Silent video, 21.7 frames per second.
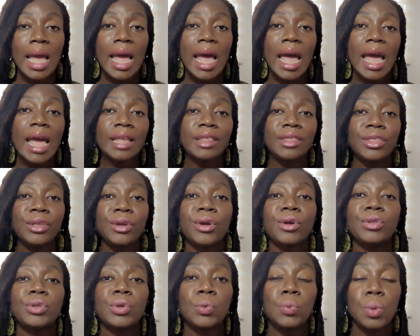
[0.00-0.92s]
and they
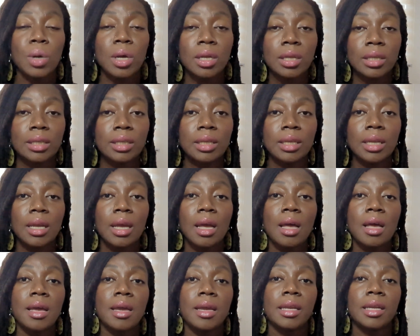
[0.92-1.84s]
are the one
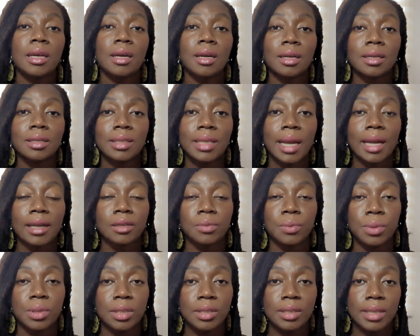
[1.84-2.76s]
in contact
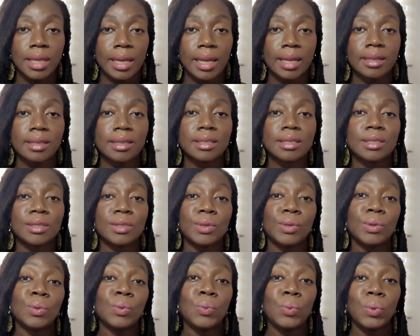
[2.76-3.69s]
with the tenants.
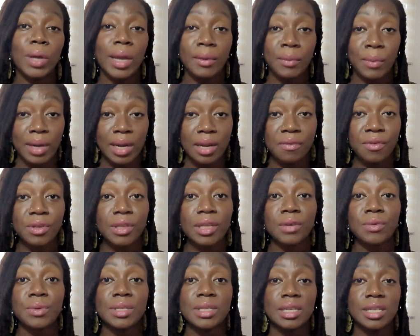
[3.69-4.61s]
So whenever
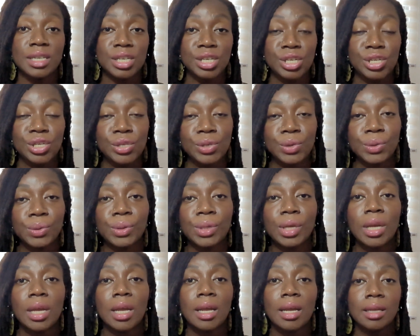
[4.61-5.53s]
there is an issue,
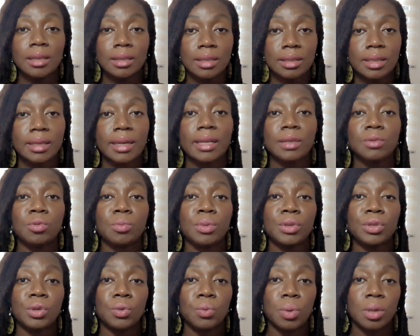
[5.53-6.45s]
the tenant will
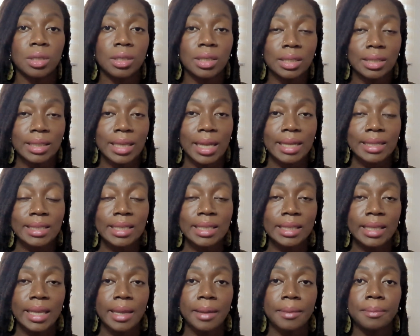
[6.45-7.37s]
be the one
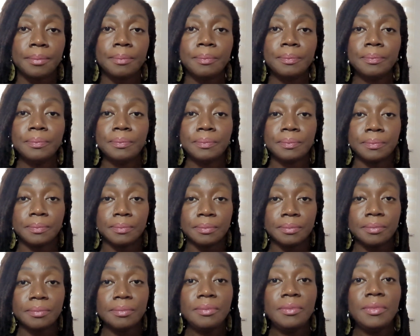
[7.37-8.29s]
contacting them.
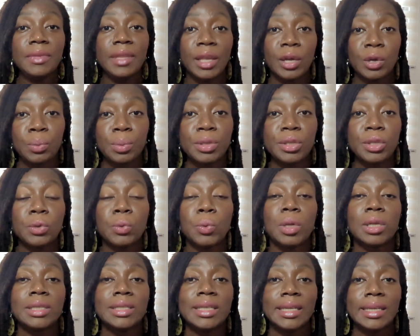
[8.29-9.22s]
They will be the
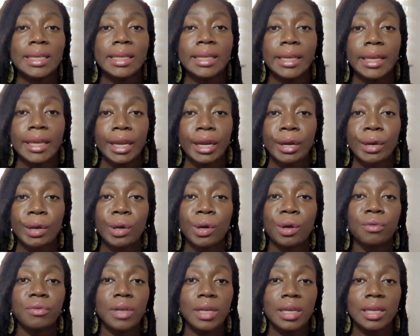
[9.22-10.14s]
one taking care
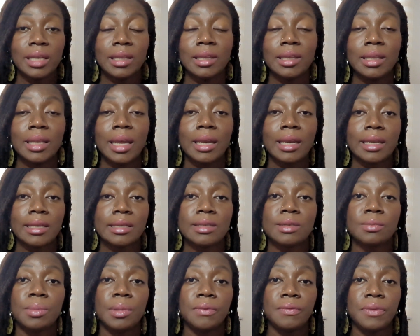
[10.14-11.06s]
of anything that needs
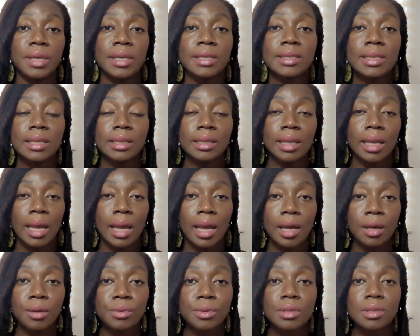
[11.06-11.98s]
to be fixed in the
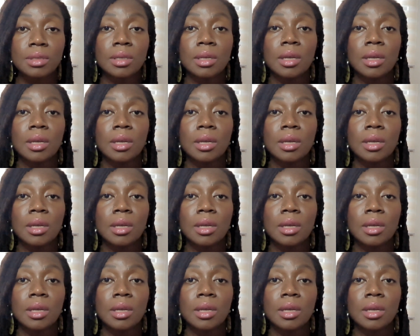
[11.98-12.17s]
house.